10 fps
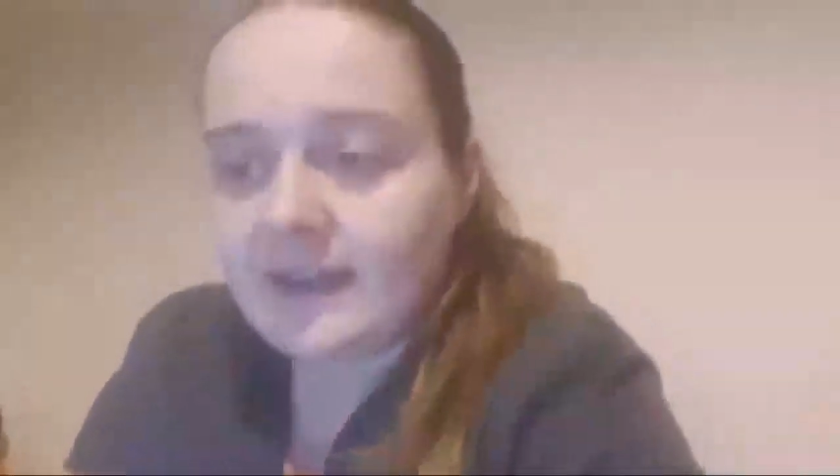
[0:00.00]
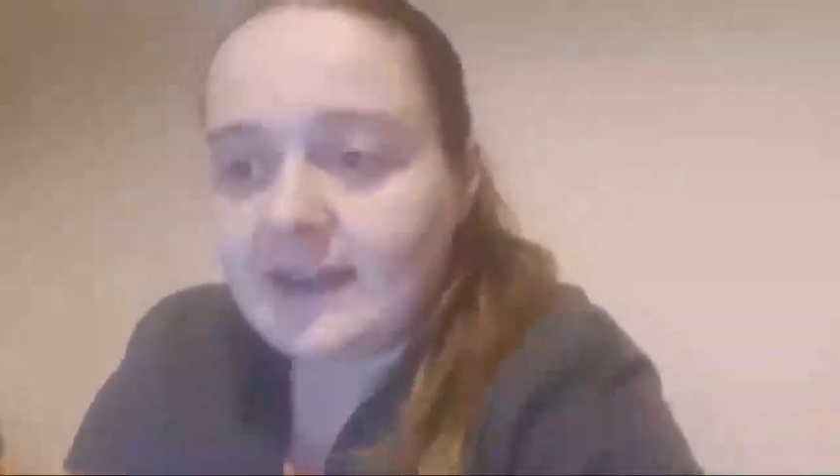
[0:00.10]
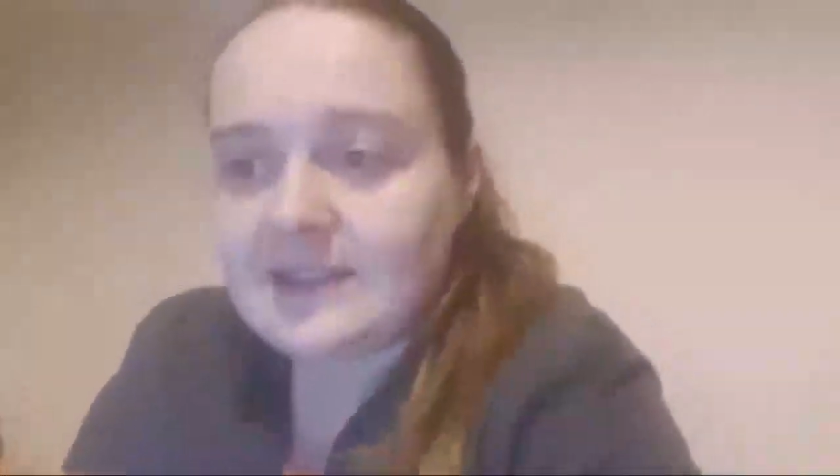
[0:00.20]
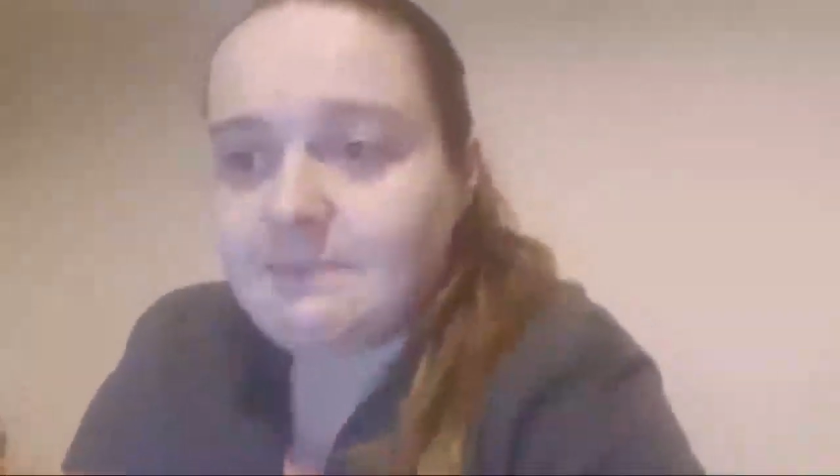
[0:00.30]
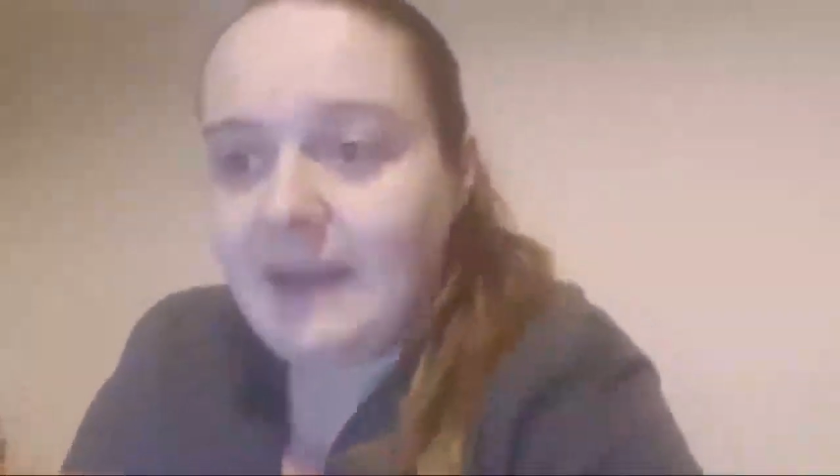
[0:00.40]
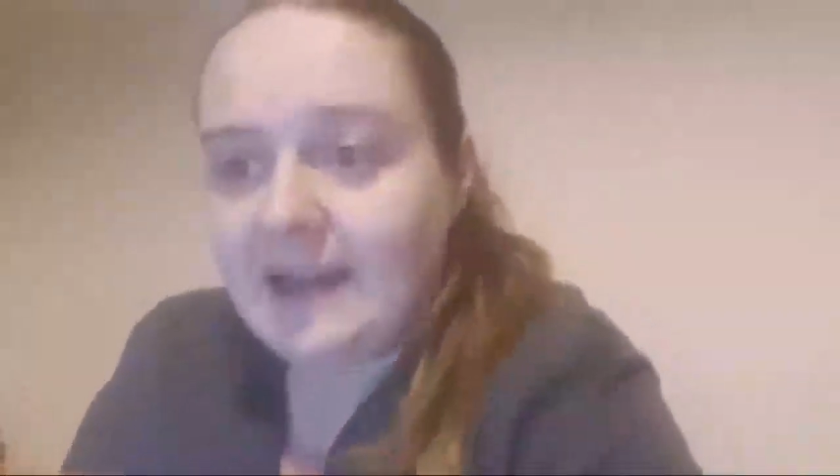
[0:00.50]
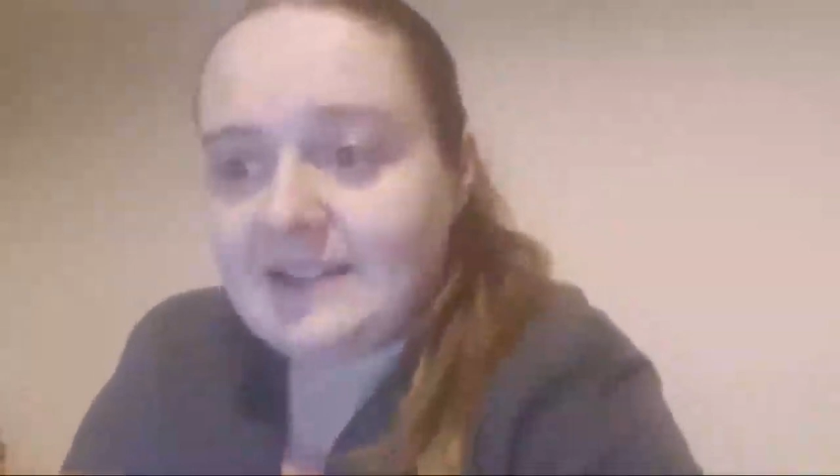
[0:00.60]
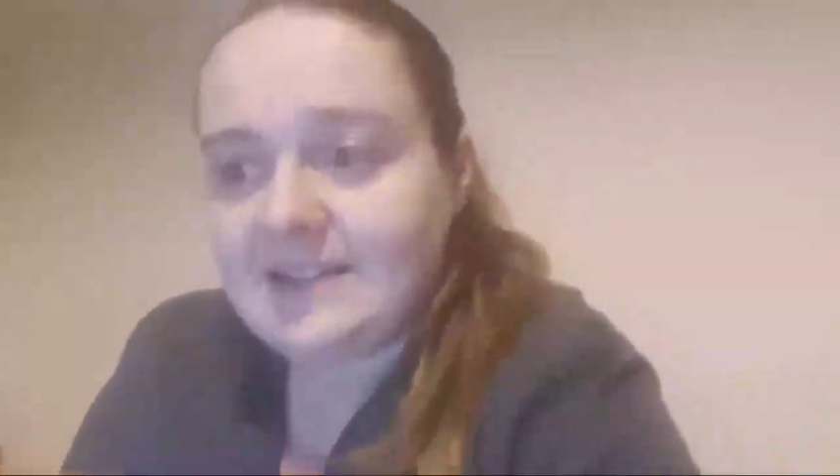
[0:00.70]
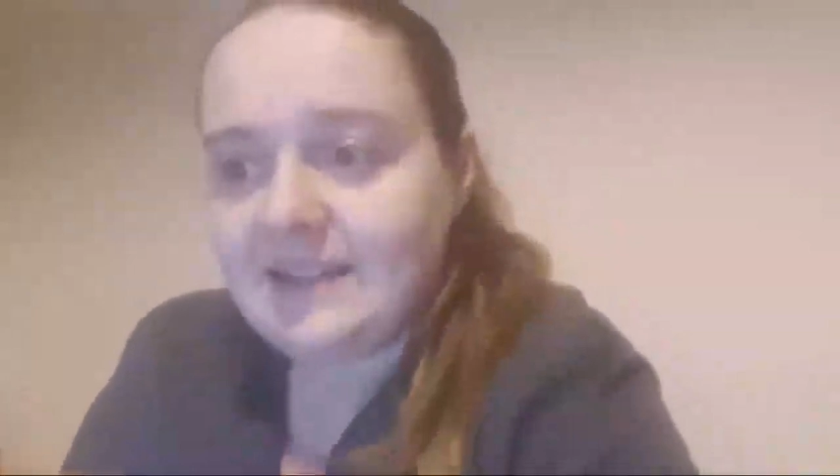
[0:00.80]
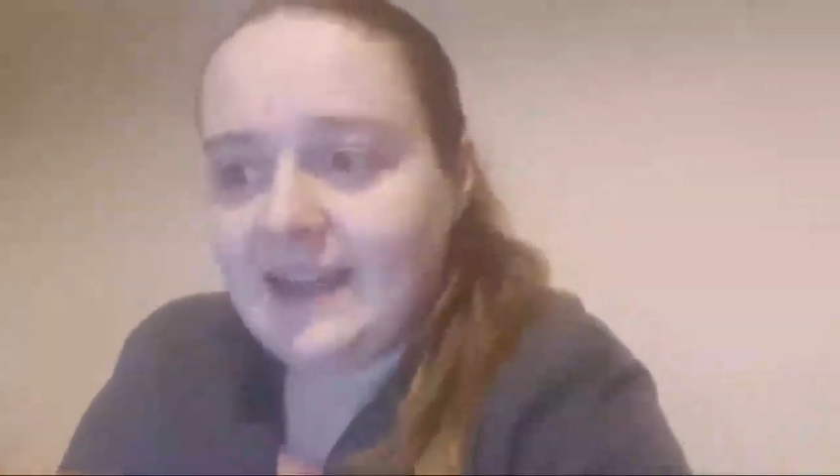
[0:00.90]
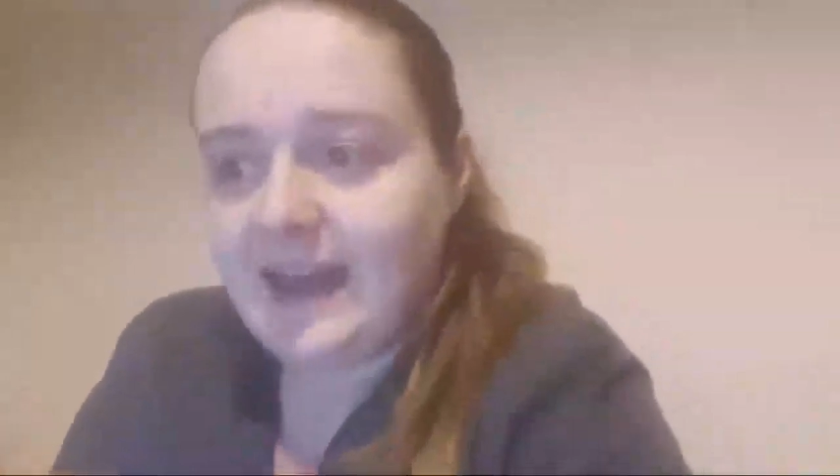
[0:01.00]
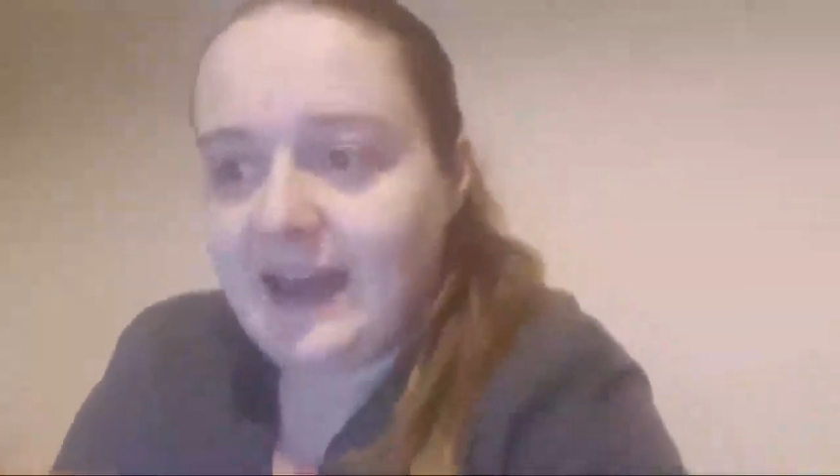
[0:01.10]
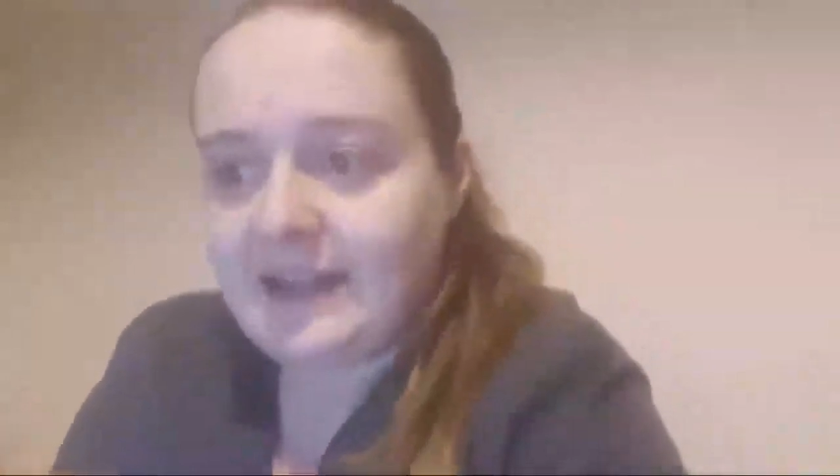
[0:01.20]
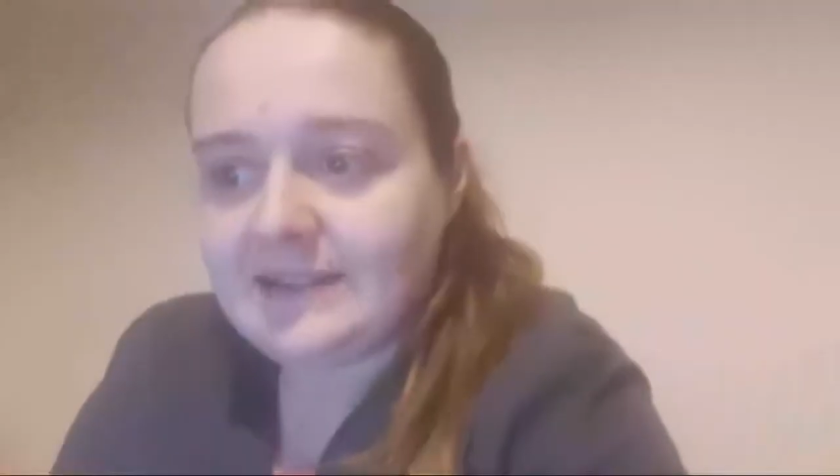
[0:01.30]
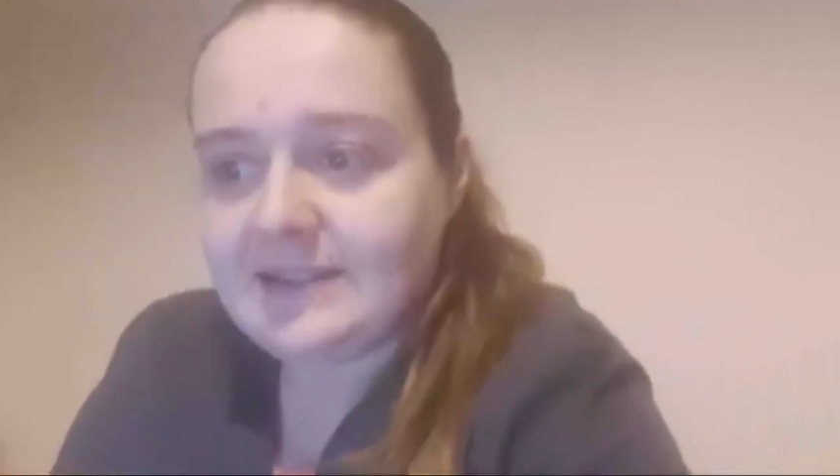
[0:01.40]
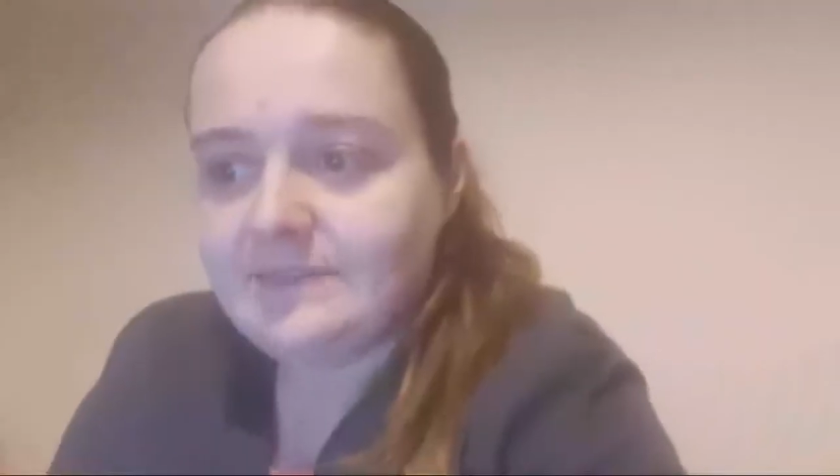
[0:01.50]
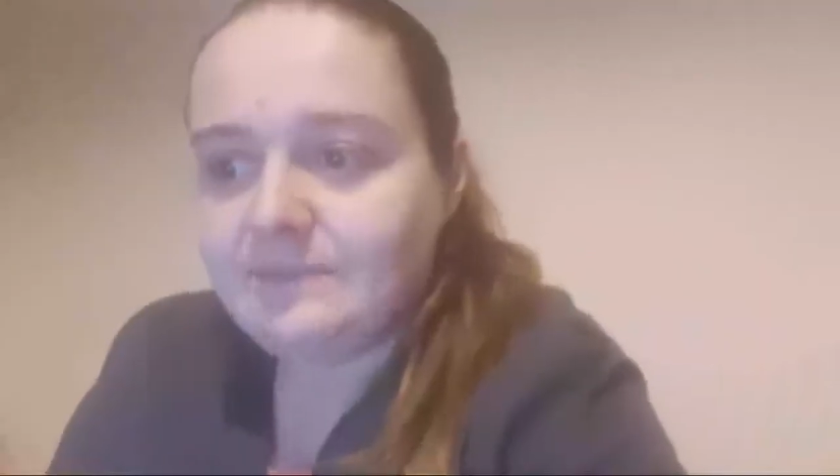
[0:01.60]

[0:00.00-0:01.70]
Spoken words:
gets back to the cat